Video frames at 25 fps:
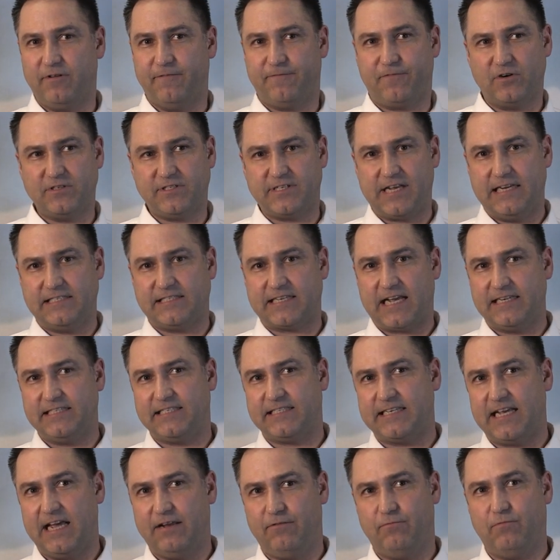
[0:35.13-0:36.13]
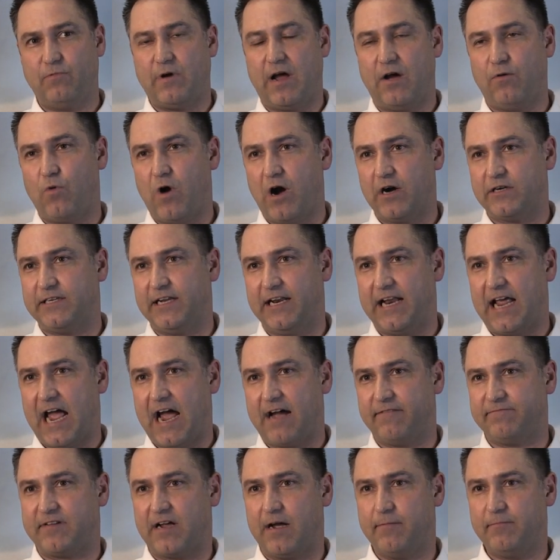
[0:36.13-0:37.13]
the first things I said when I walked in at
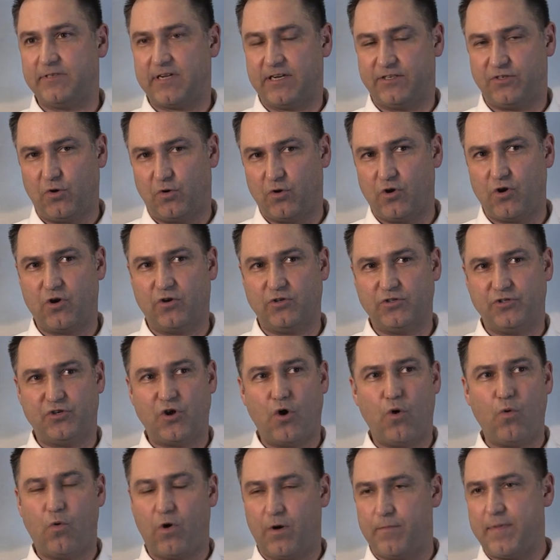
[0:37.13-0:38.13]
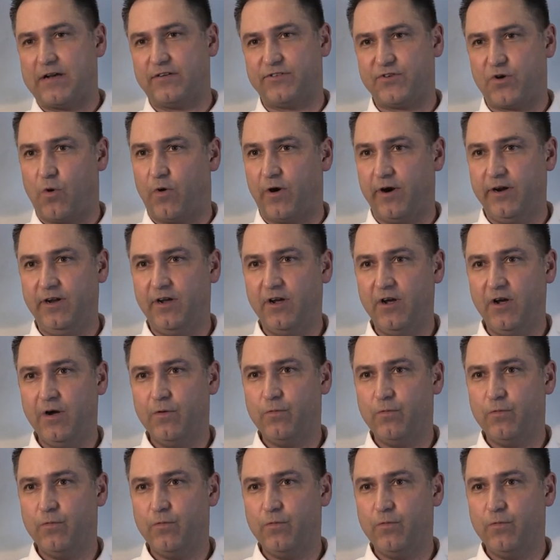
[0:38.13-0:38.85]
halftime is I told the girls, don't worry about scoring.